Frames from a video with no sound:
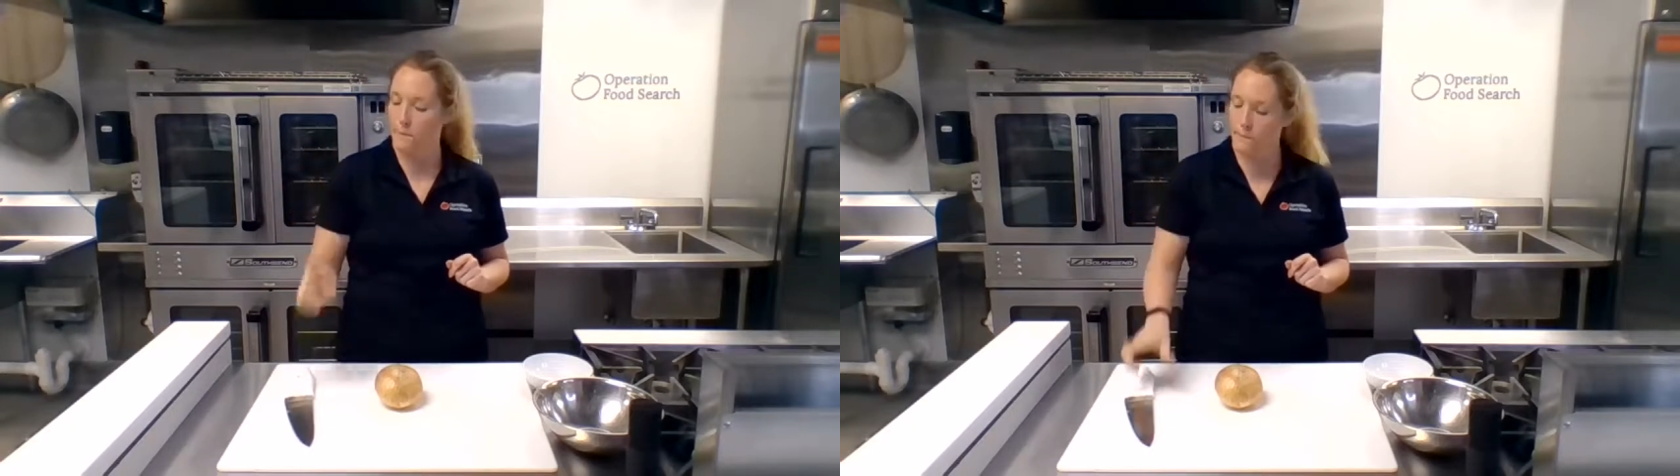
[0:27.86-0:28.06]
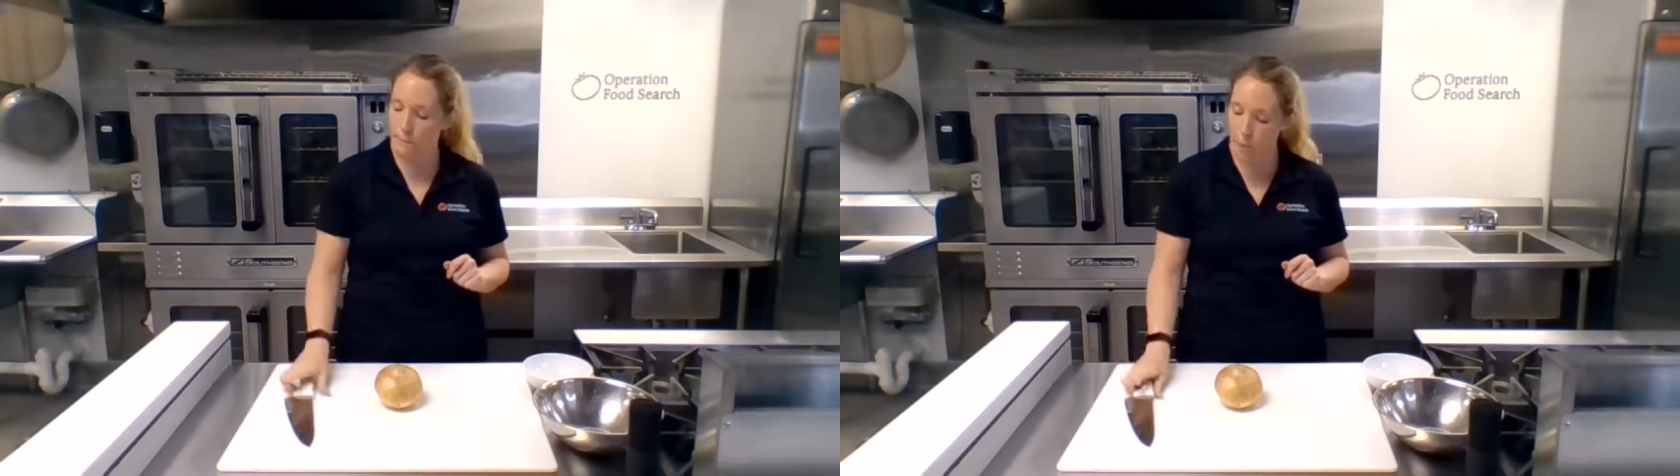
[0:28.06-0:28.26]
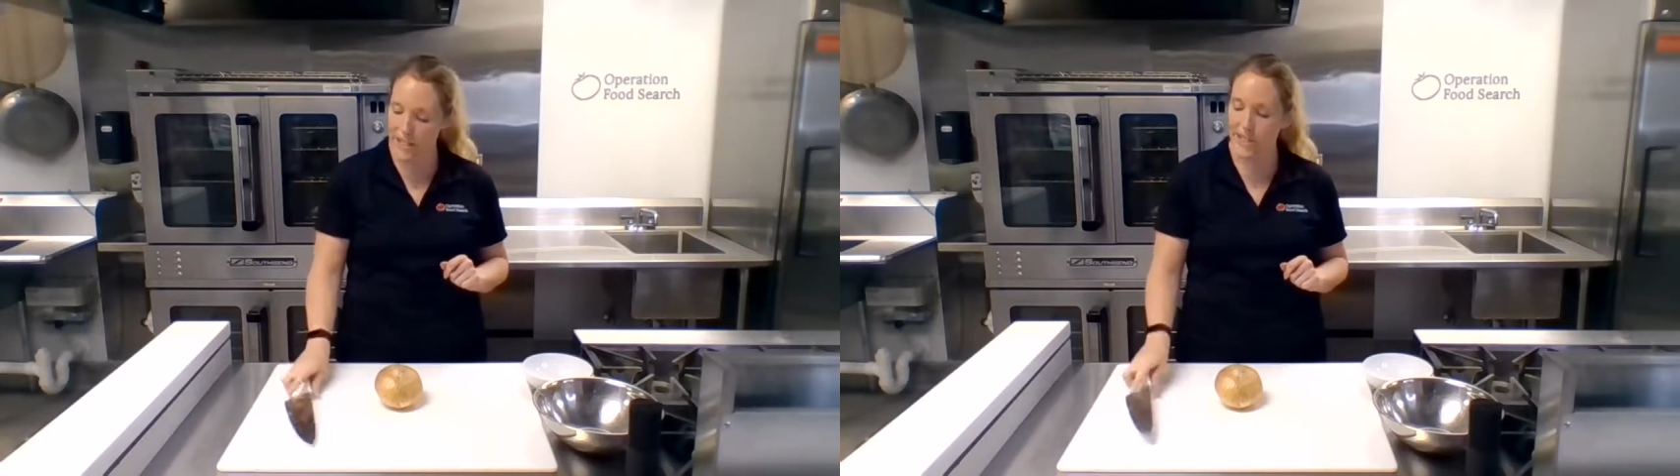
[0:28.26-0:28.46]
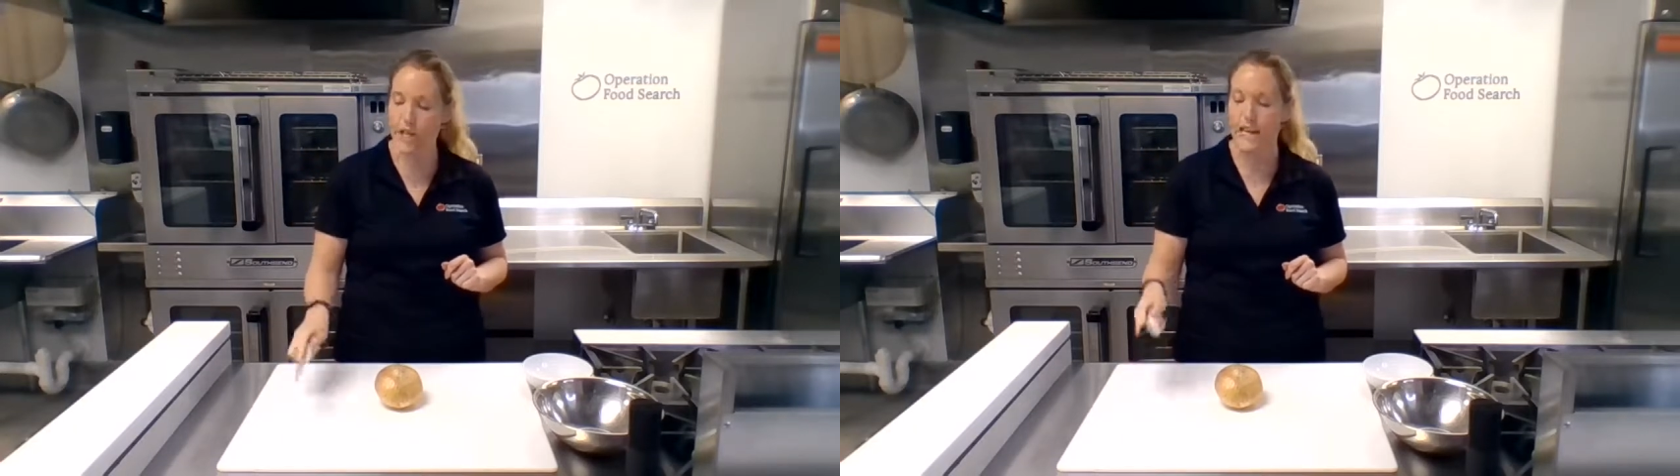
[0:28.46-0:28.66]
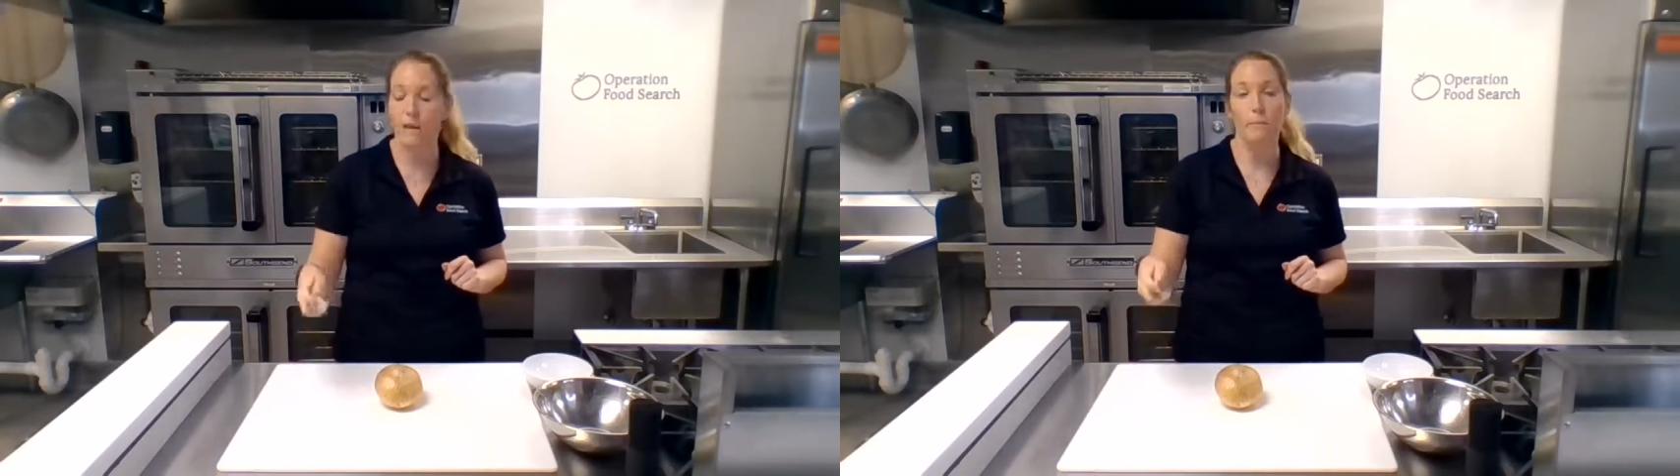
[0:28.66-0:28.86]
pointer
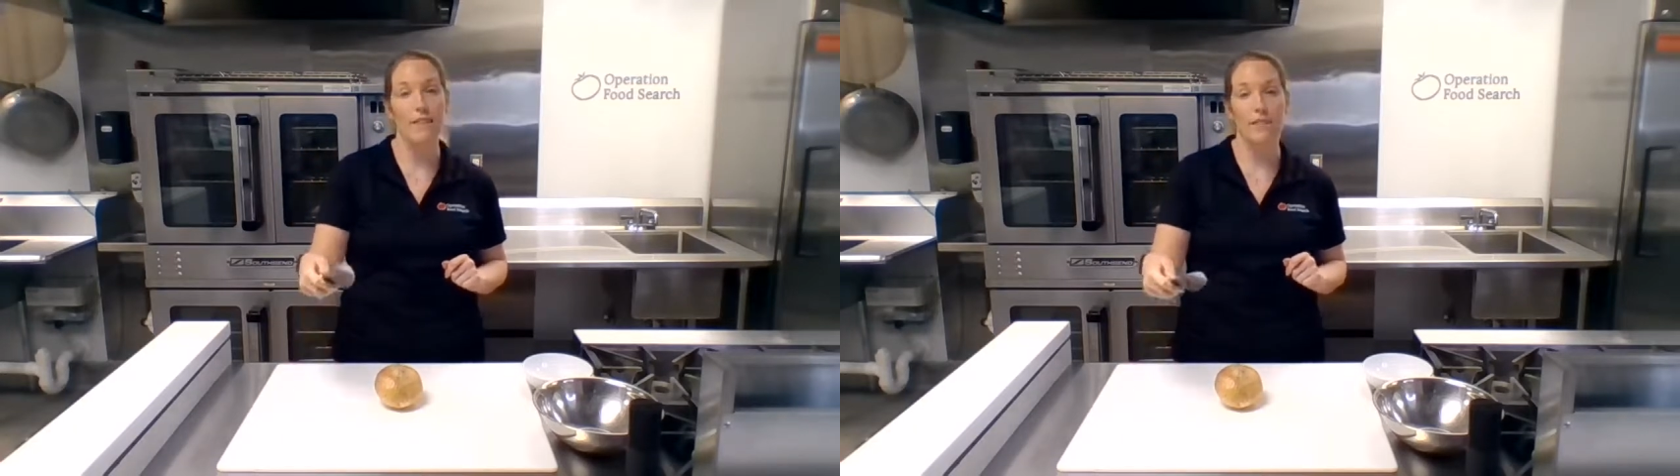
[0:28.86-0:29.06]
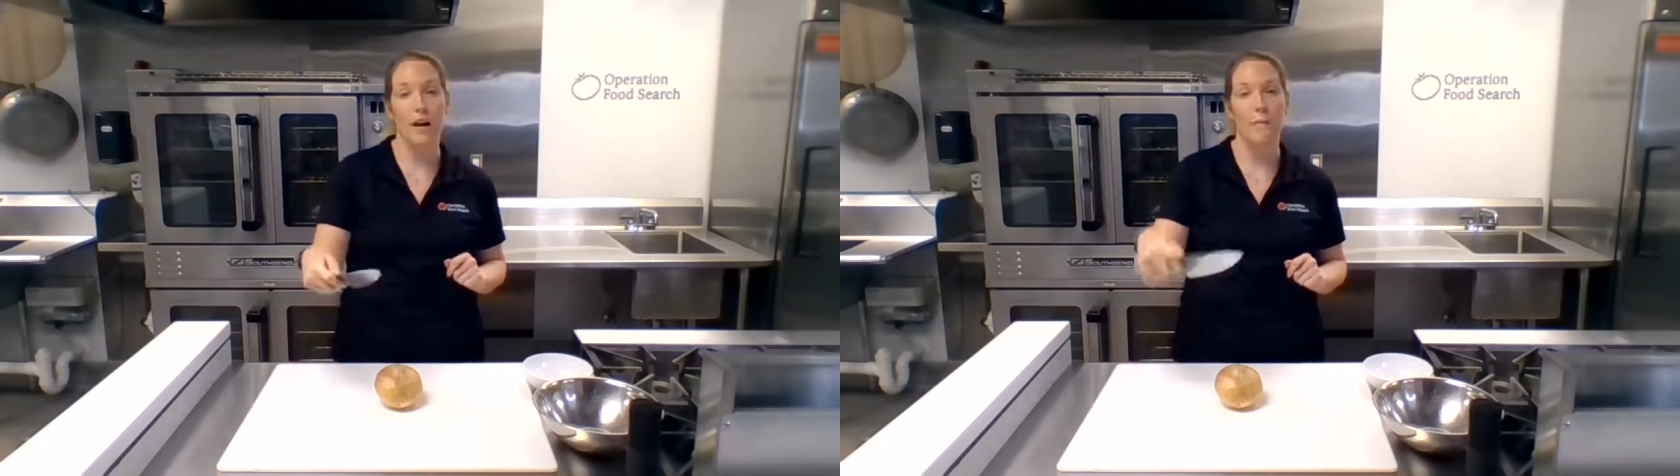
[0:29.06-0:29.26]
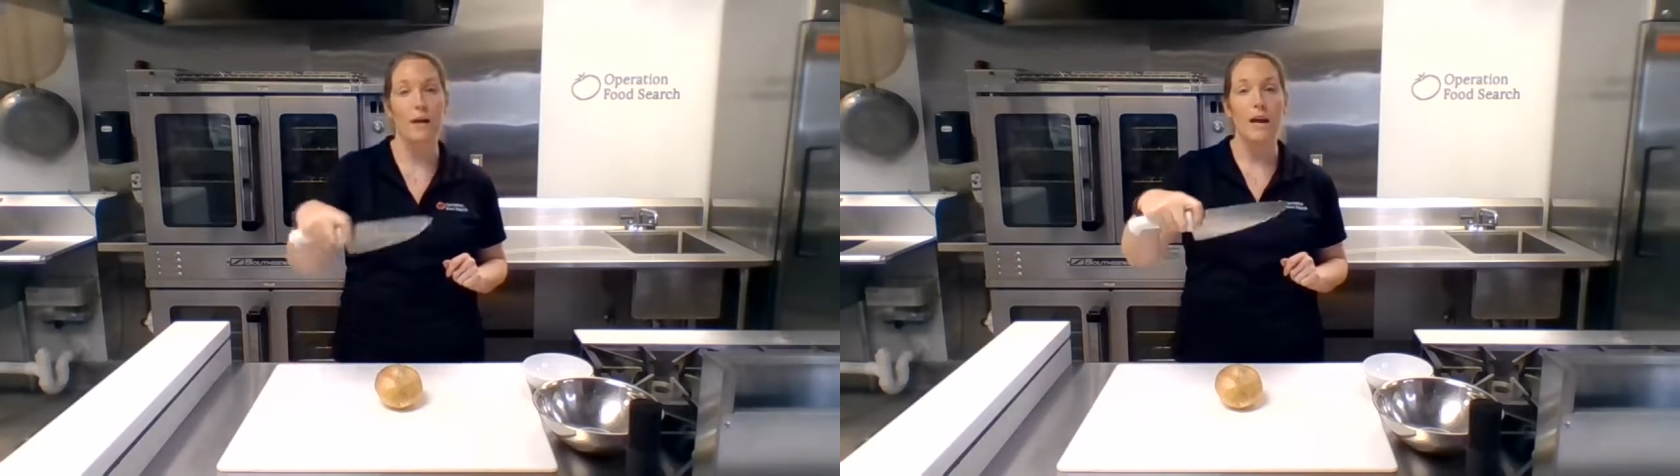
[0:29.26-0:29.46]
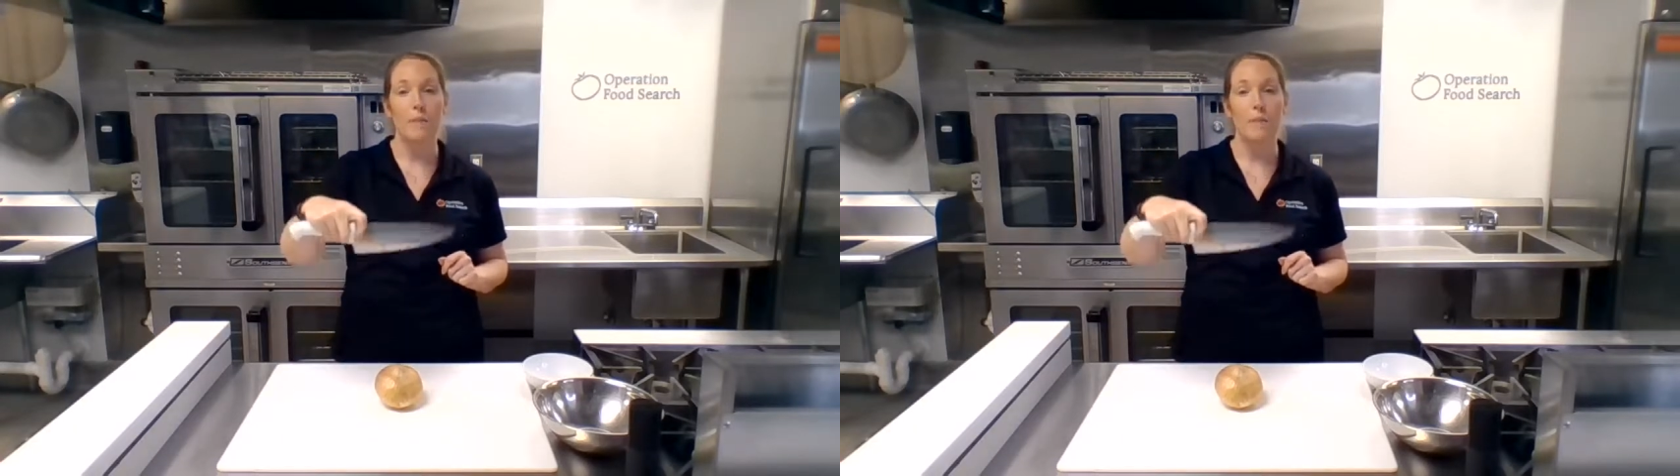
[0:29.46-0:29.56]
and my thumb,